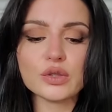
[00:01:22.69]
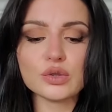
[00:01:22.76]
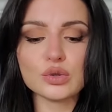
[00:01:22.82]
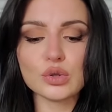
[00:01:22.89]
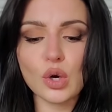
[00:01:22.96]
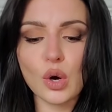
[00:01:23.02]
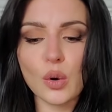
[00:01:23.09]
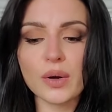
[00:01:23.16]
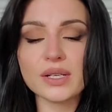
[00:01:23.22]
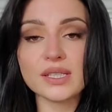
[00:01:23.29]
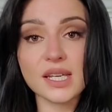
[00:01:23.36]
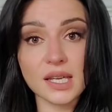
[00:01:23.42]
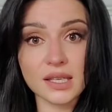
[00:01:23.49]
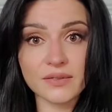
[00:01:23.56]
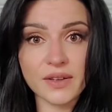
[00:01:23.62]
So
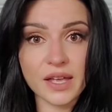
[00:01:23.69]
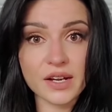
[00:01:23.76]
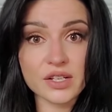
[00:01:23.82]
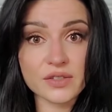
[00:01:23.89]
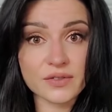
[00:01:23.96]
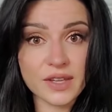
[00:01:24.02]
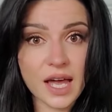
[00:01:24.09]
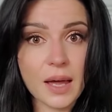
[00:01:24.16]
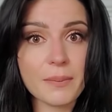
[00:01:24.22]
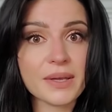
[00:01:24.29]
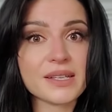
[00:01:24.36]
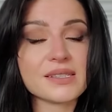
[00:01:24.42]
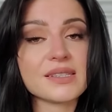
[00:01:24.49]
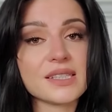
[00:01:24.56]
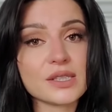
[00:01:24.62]
take advantage of that
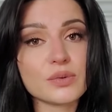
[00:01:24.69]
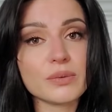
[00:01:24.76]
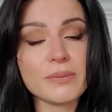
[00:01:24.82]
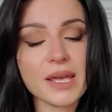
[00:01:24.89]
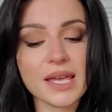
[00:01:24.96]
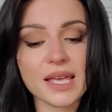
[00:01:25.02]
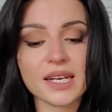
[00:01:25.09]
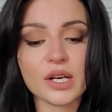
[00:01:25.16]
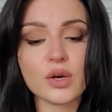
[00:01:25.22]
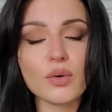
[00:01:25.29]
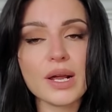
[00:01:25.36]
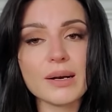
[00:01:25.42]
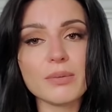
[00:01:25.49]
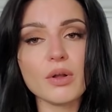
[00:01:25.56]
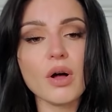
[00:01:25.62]
because this would make an
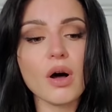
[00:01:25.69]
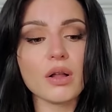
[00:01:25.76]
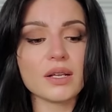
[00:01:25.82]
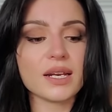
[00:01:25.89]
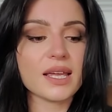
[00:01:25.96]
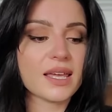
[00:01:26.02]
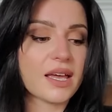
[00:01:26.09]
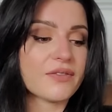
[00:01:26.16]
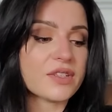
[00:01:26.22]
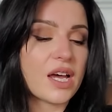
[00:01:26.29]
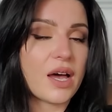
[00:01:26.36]
incredible holiday gift.